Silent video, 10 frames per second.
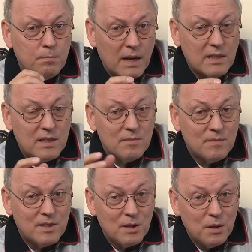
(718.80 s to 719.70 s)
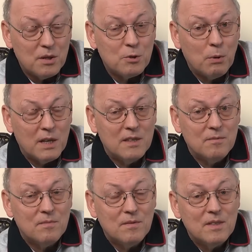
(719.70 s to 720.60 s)
But this one
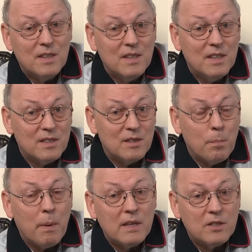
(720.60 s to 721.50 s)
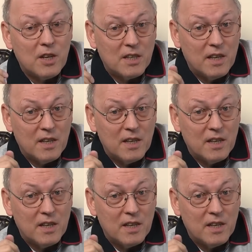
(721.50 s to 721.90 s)
is the best Jack